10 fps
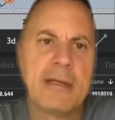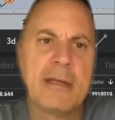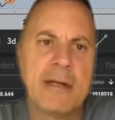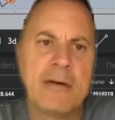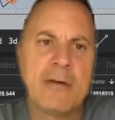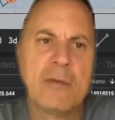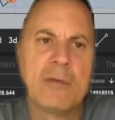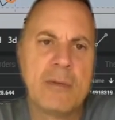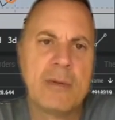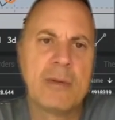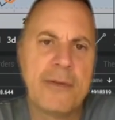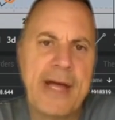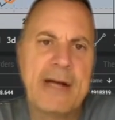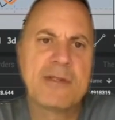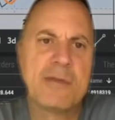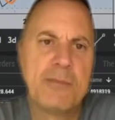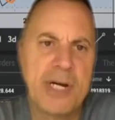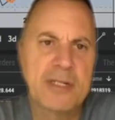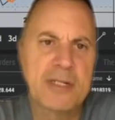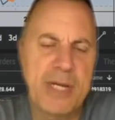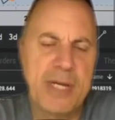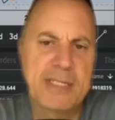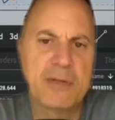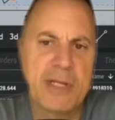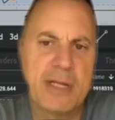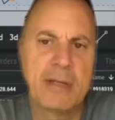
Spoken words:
$1,000 basically,